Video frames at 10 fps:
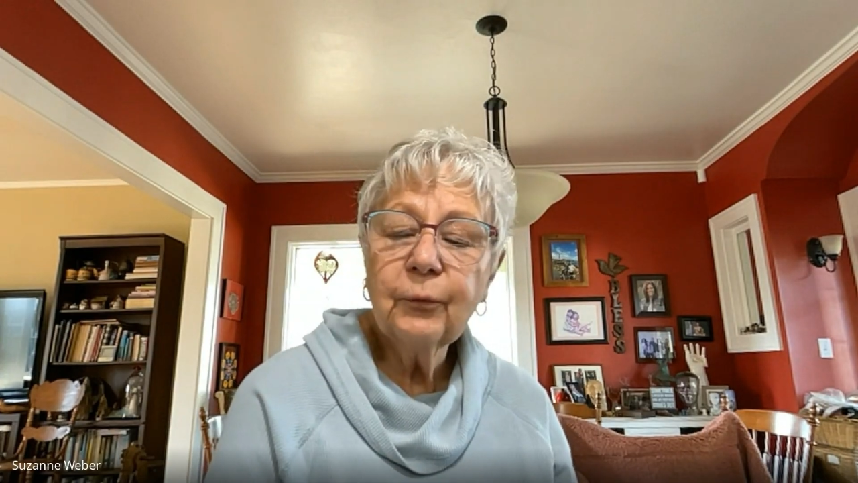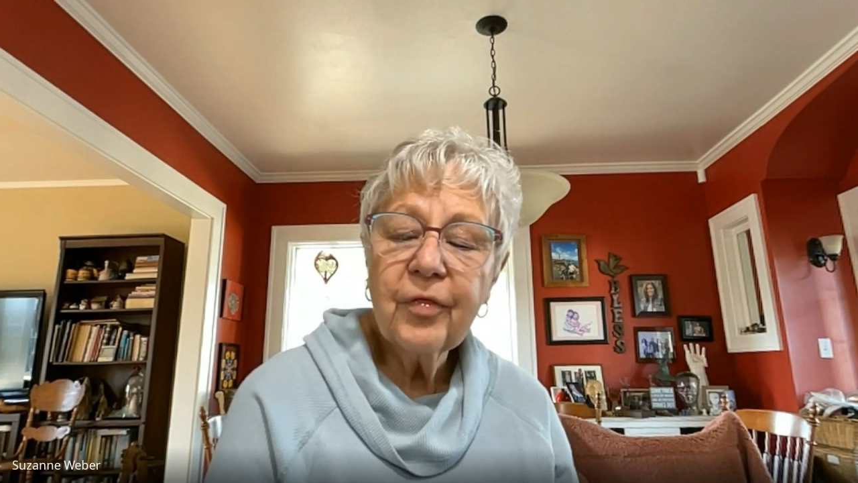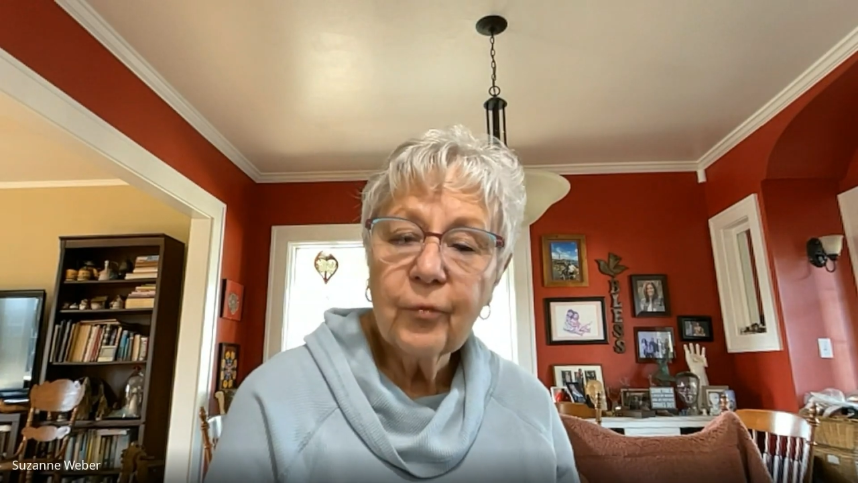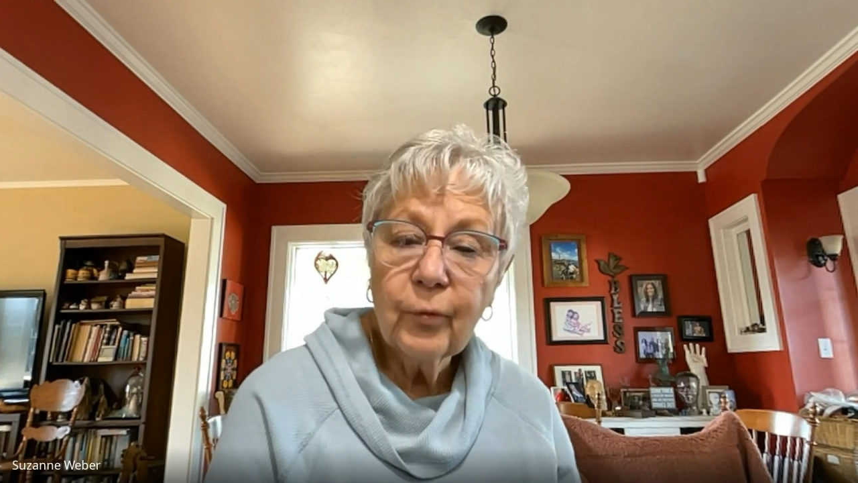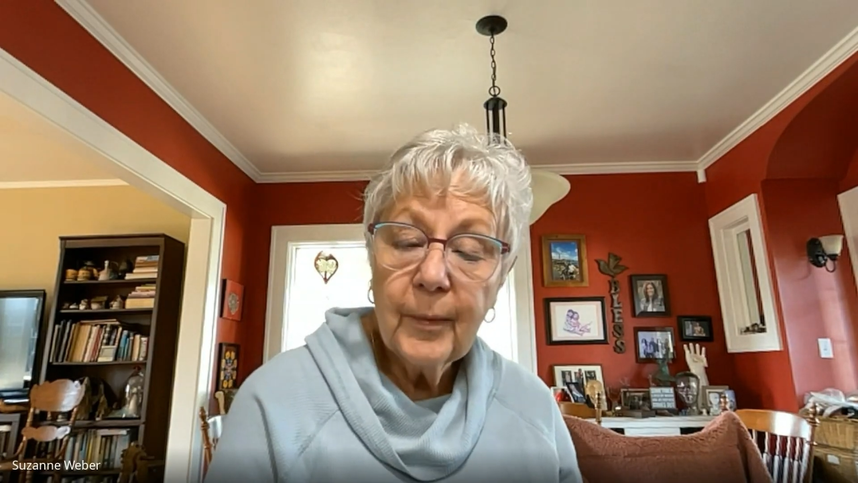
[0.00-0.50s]

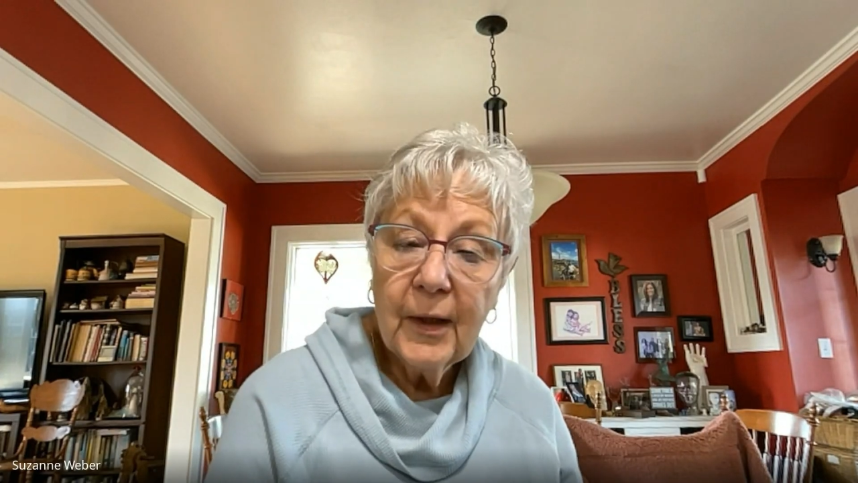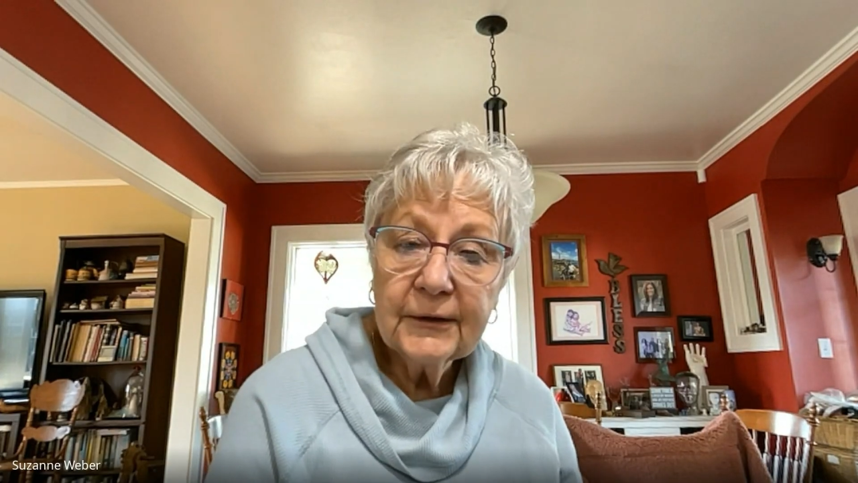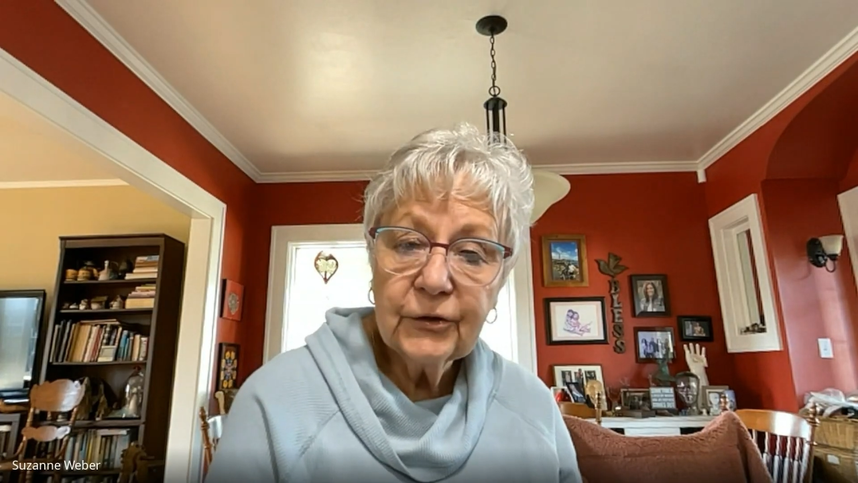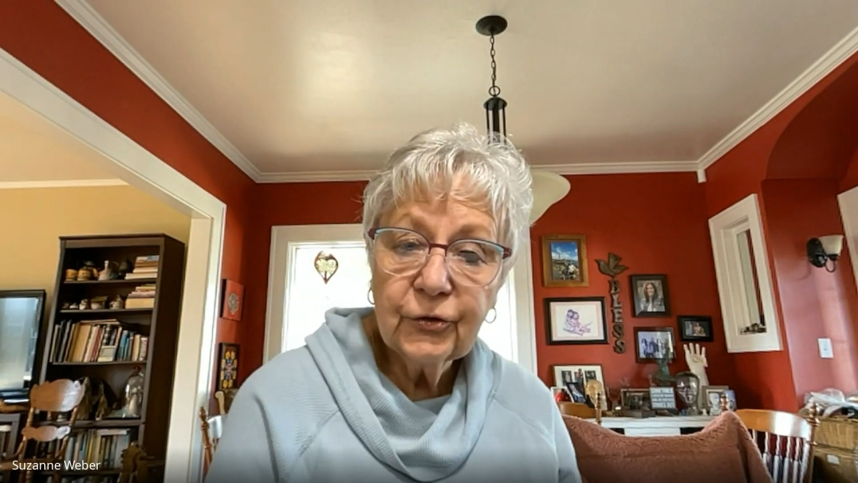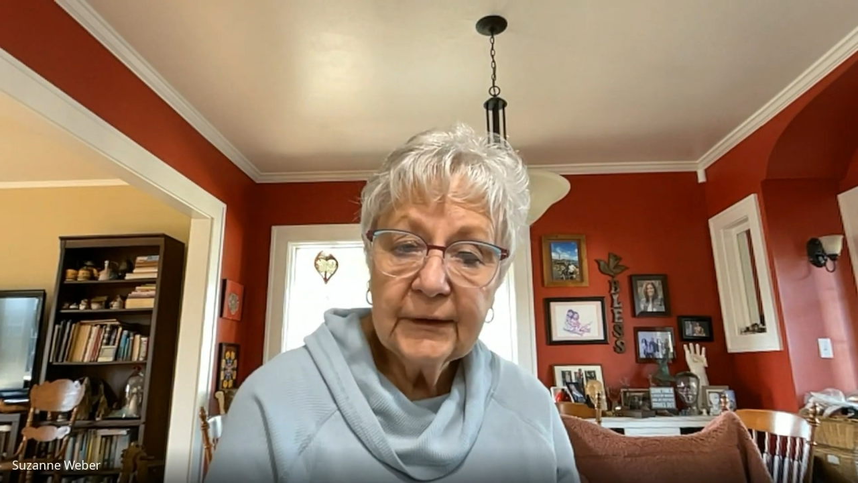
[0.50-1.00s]
with a
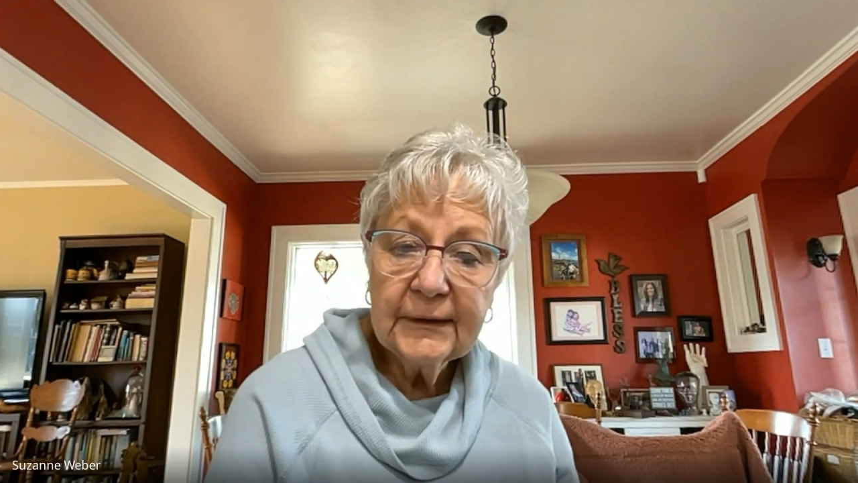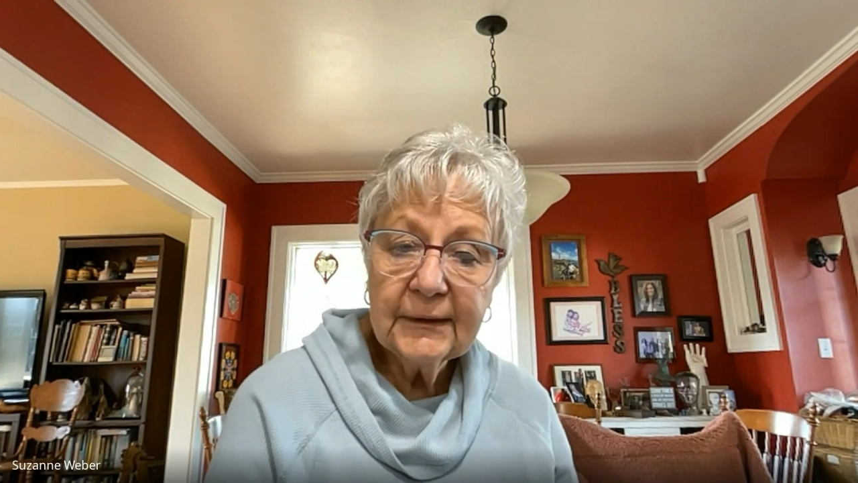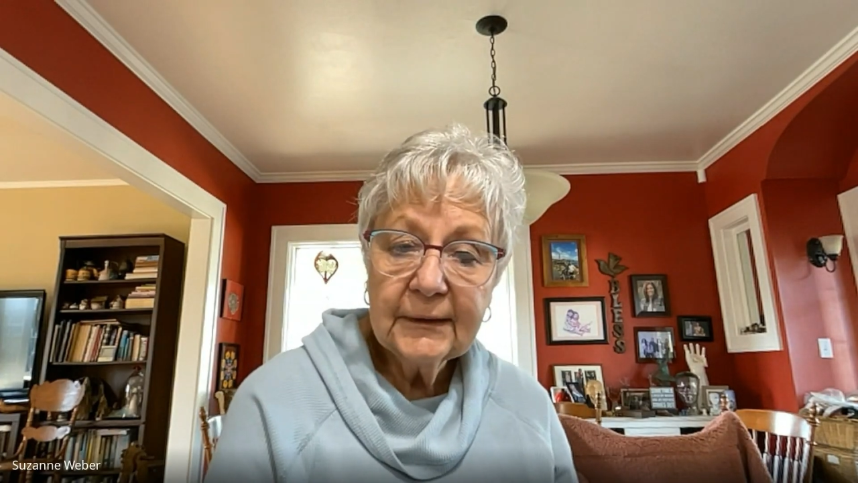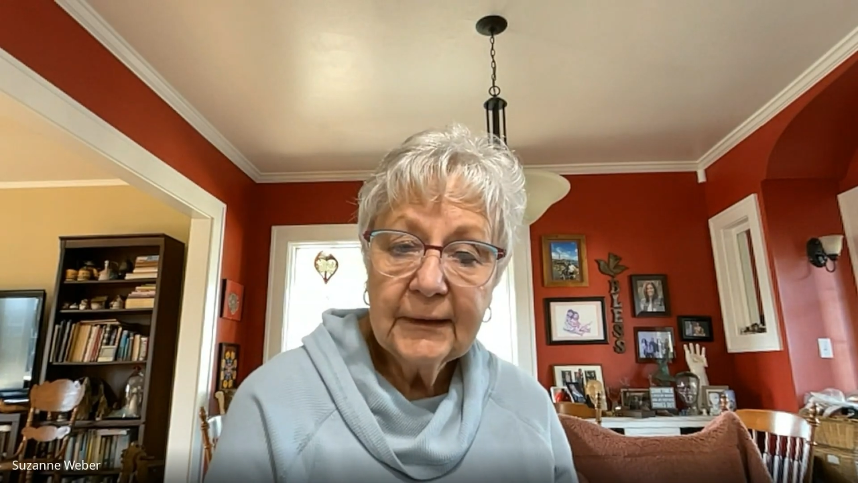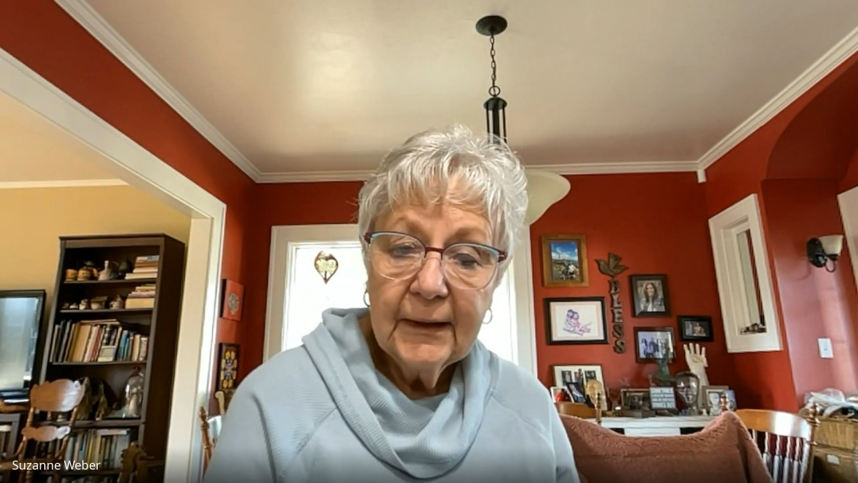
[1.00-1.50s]
remonstrance.